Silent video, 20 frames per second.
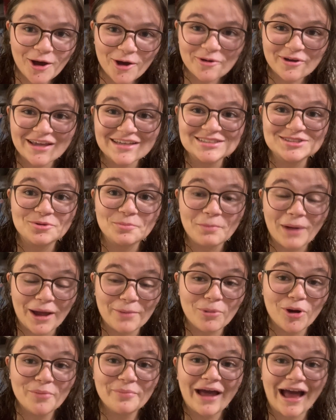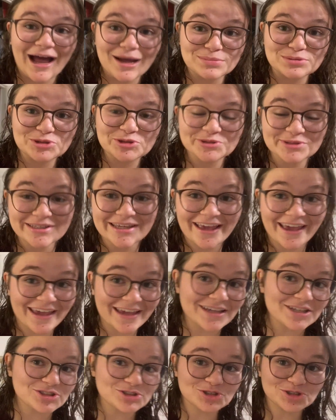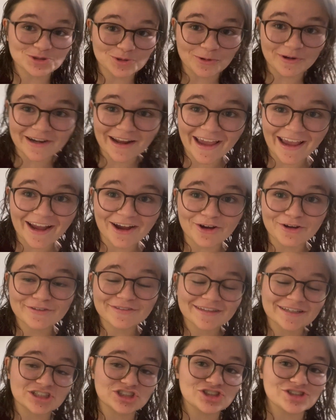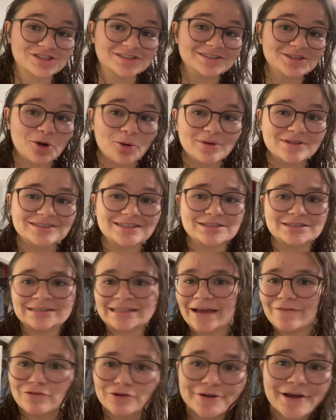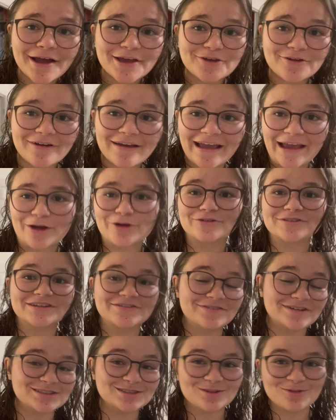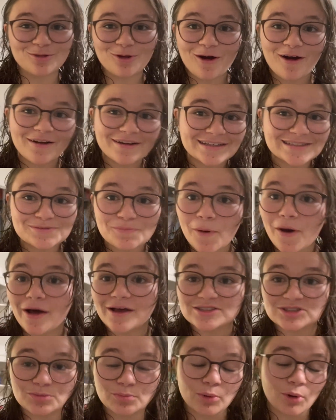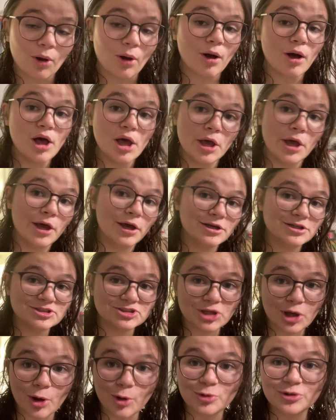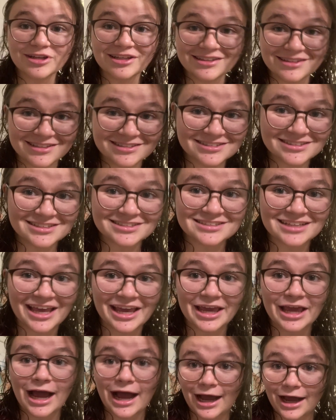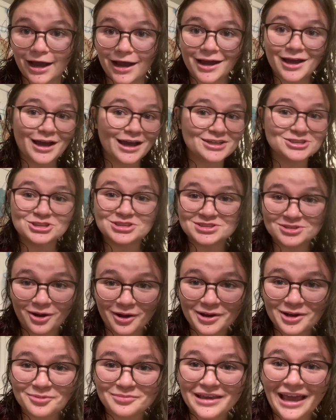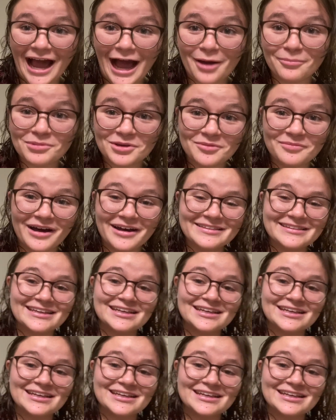Okay, so my mom absolutely hates short hair. Like she's always like, never cut your hair, leave it as long as possible. So needless to say, she's not gonna be happy about